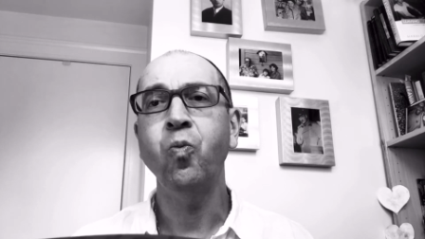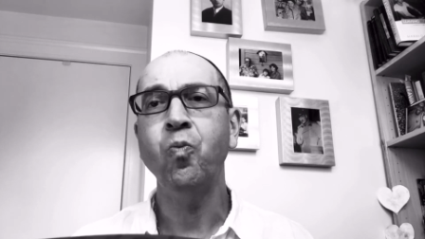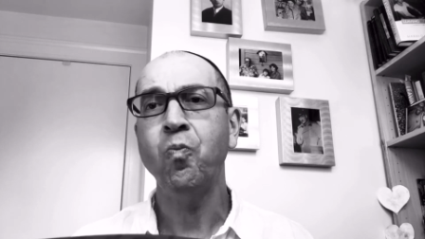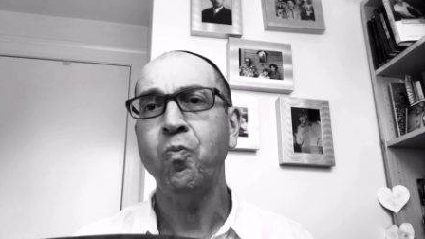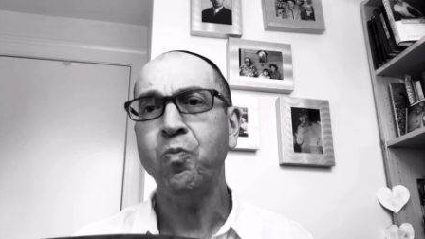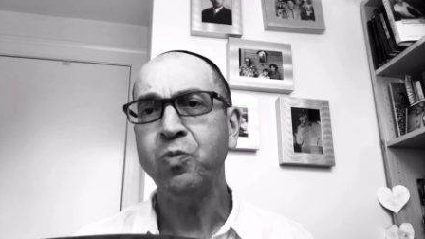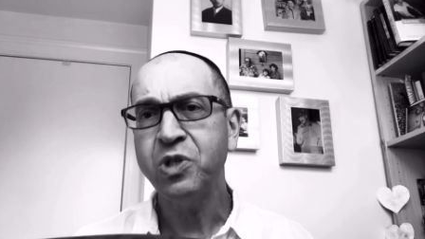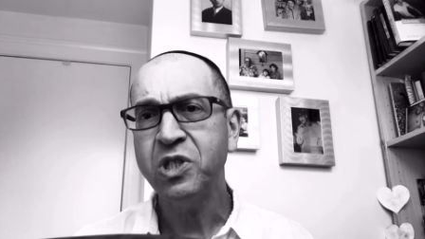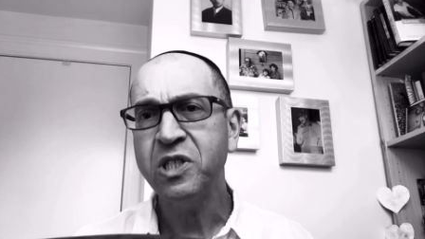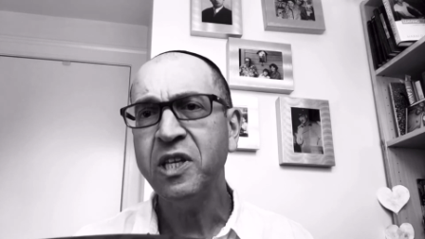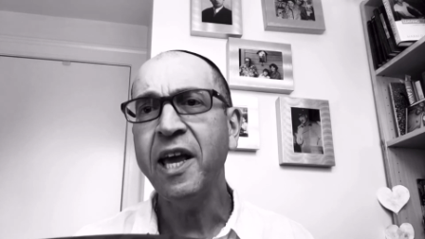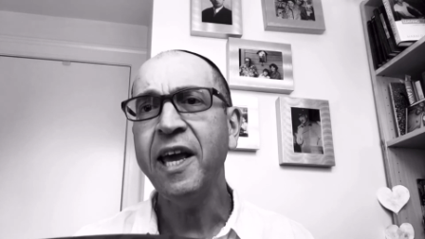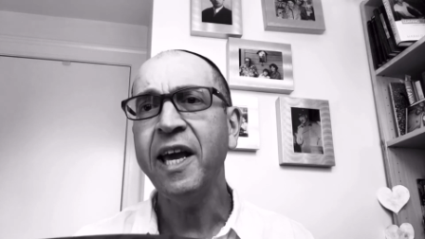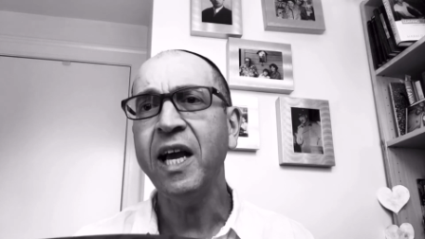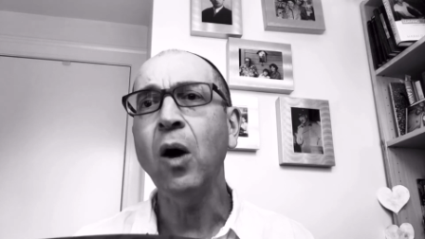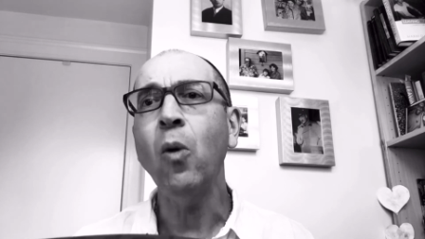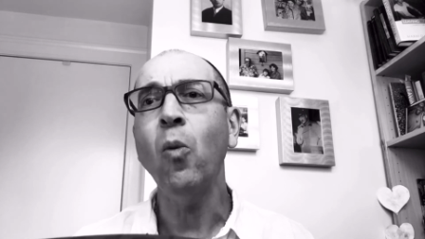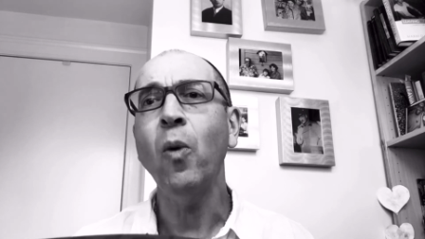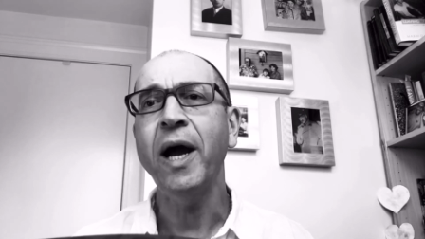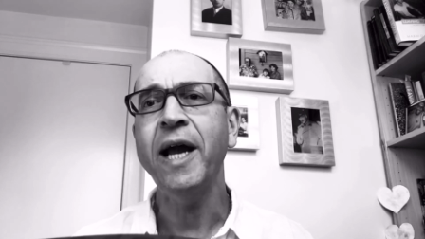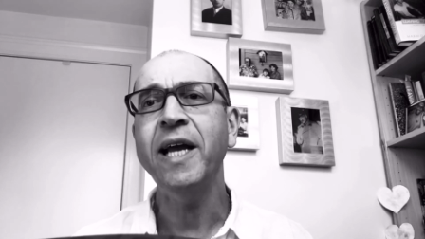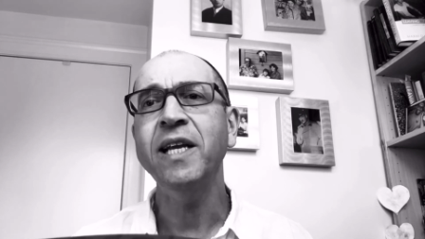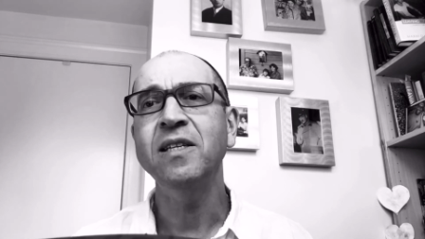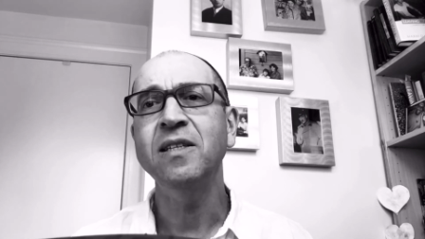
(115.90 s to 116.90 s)
staying
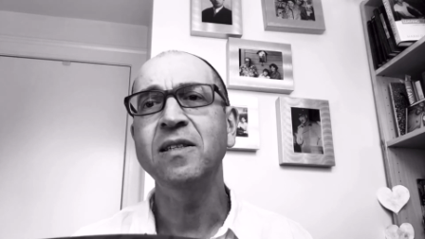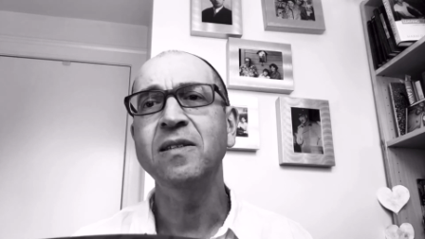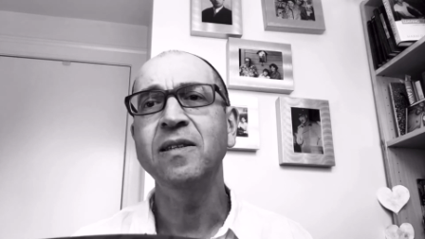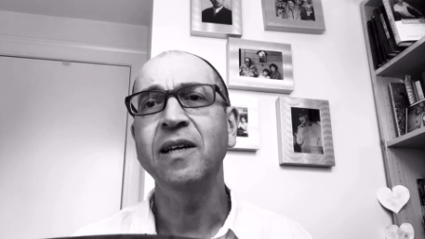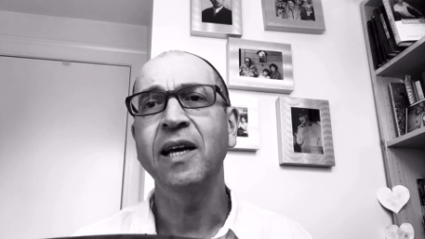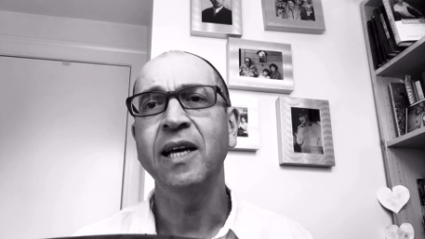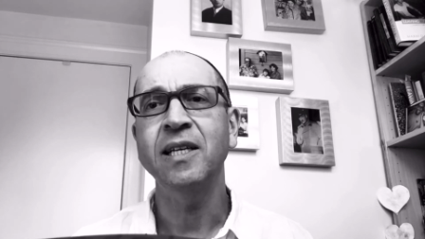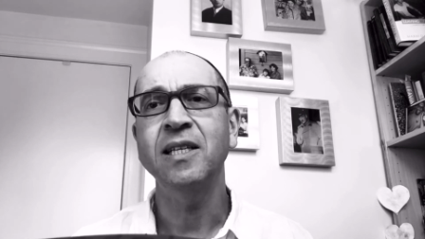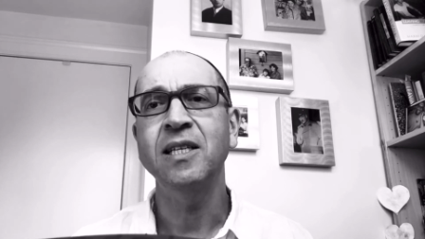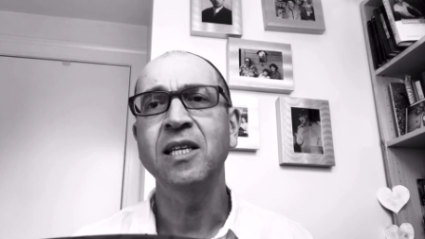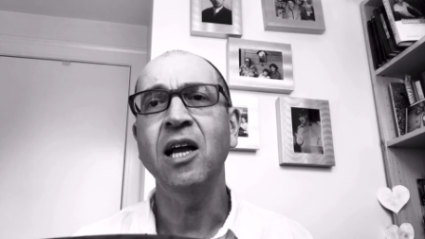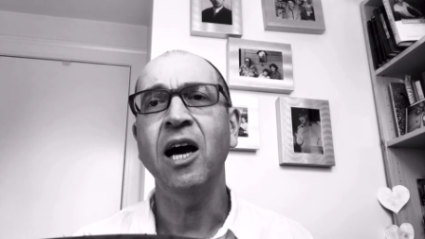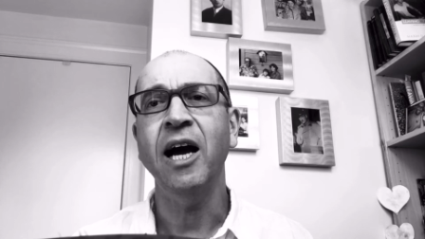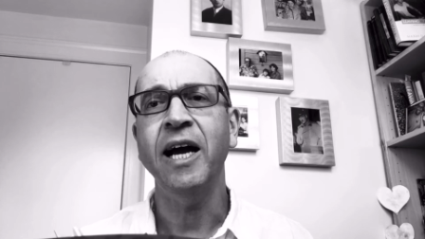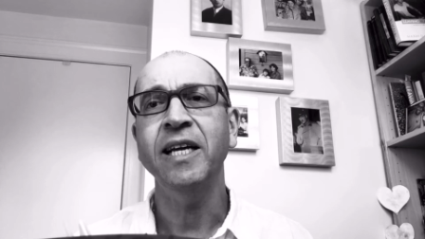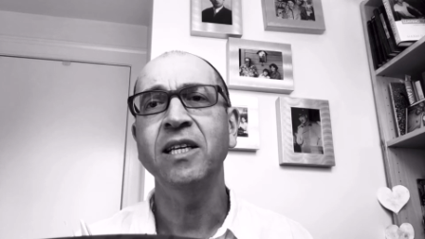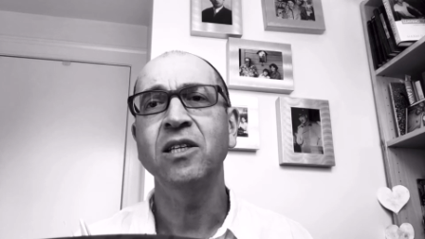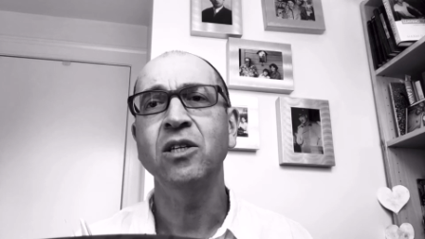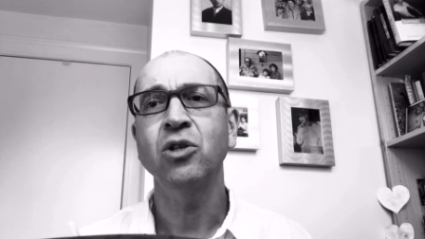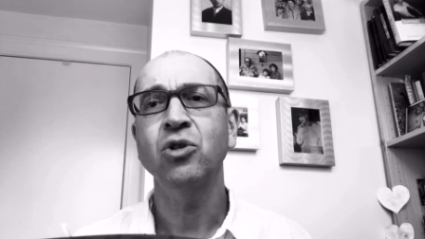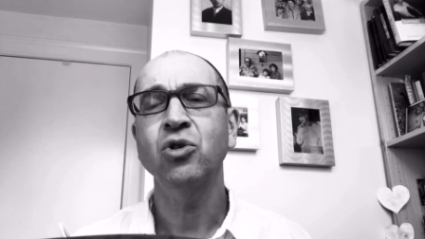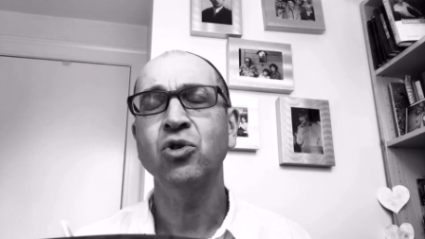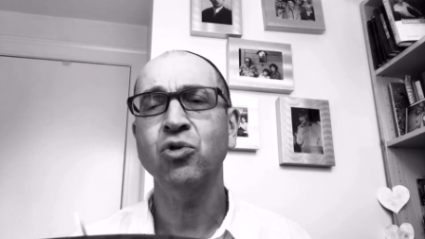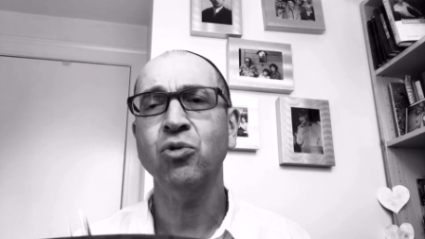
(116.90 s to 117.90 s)
awake at night,
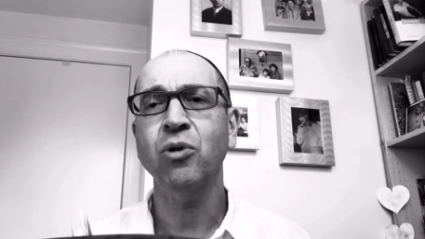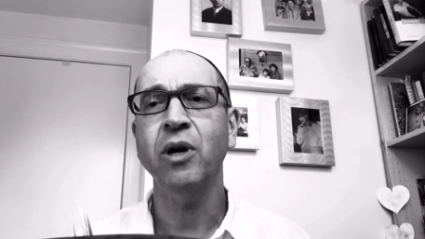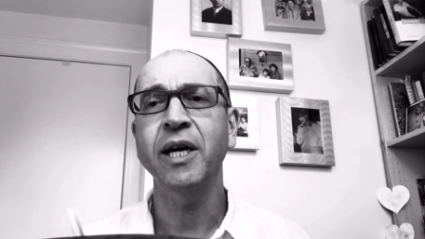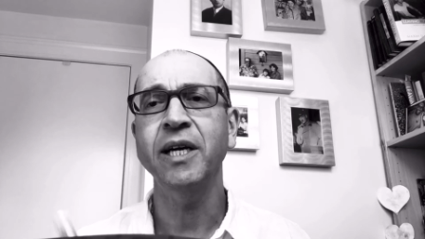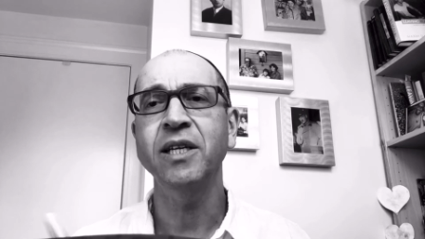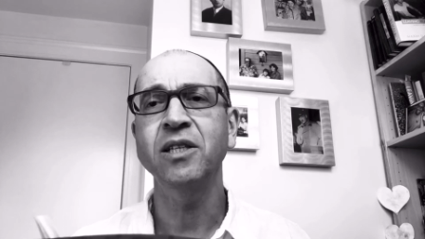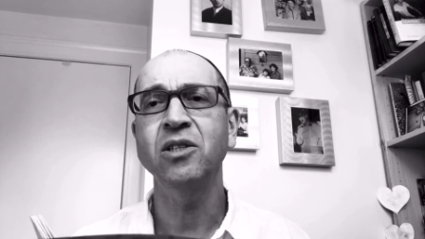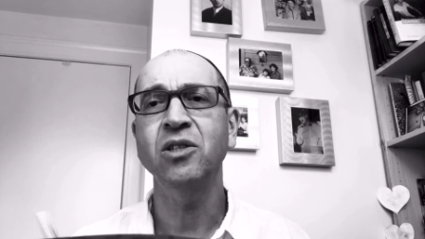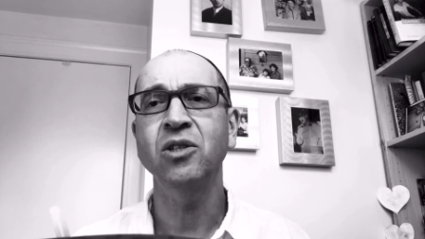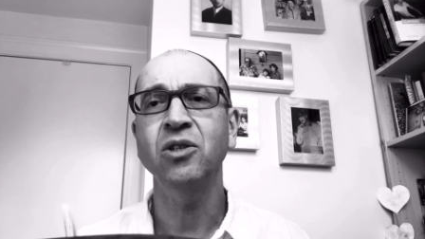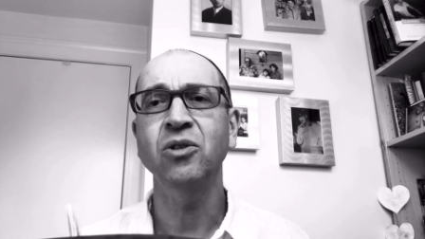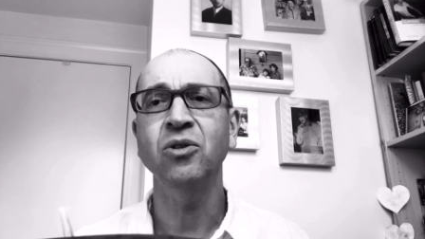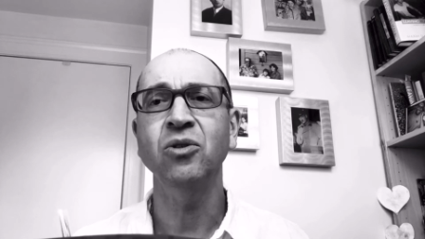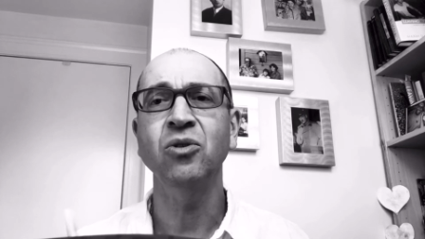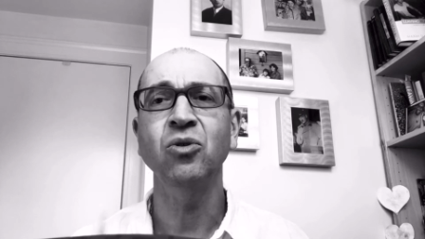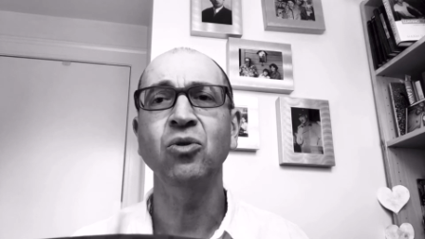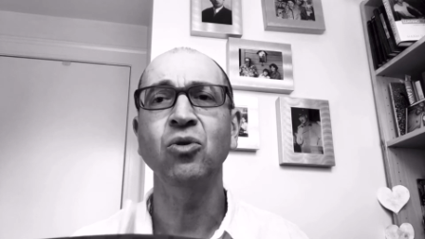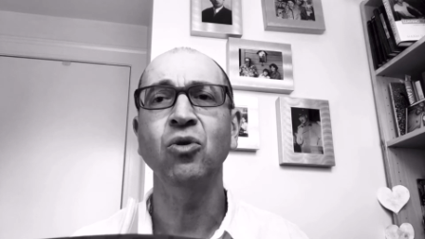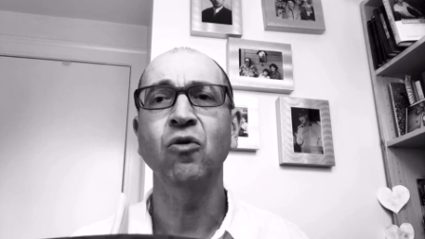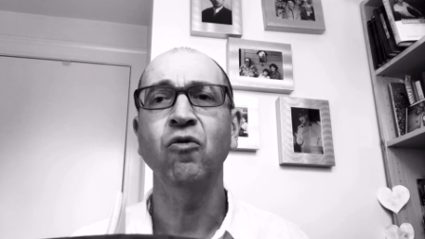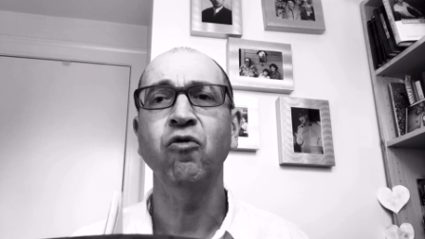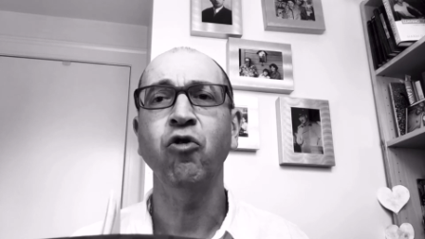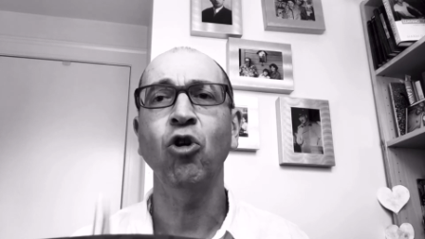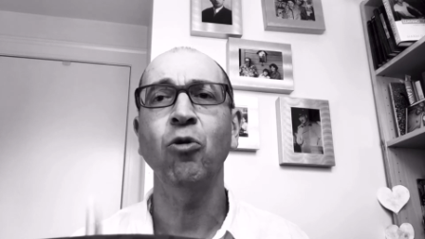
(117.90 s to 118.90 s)
trying to
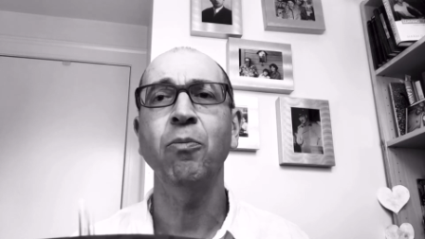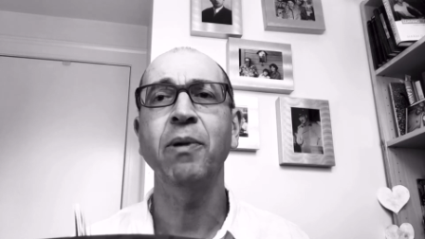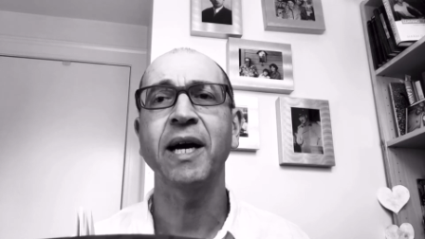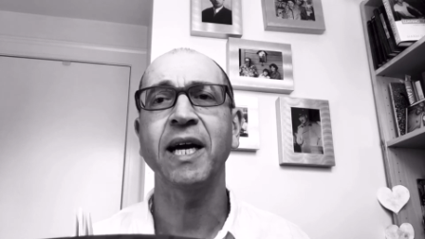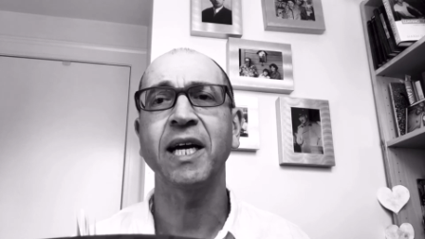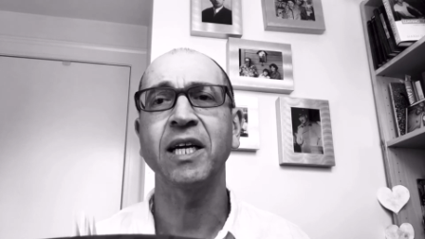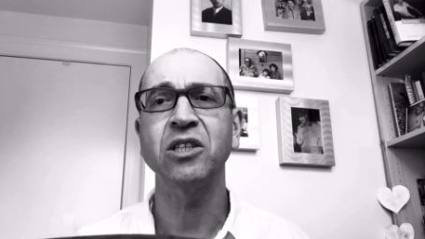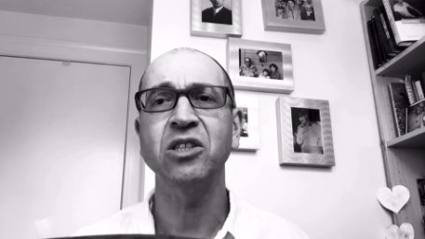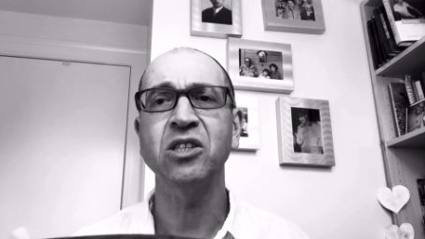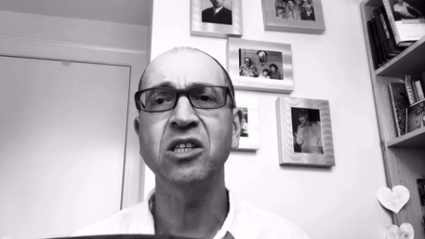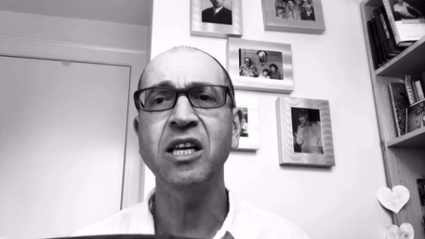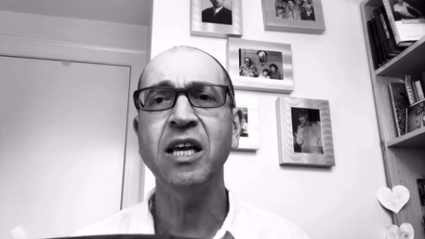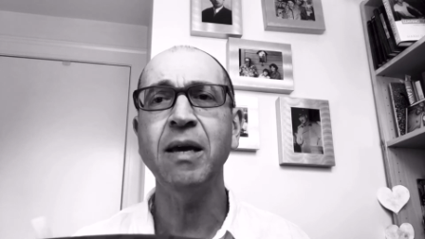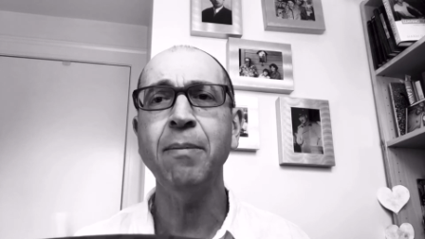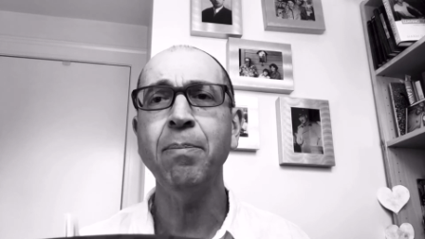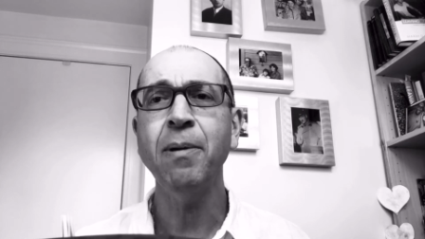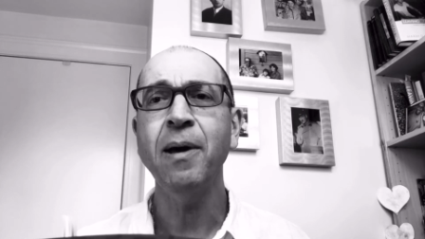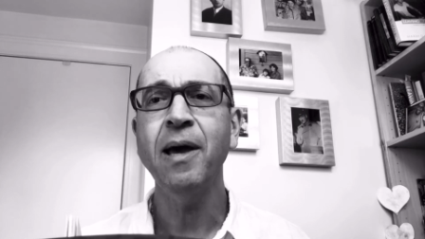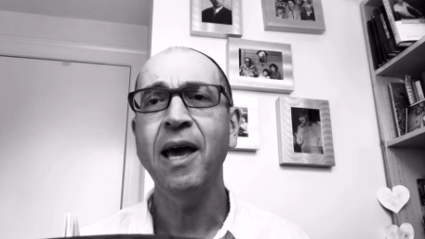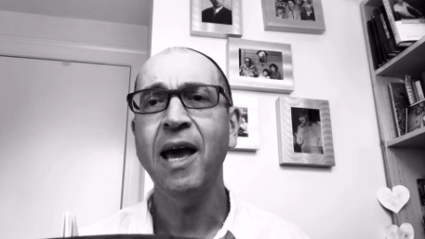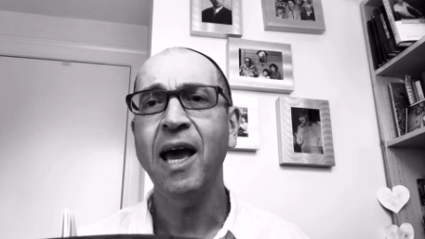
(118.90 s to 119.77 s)
fall back asleep,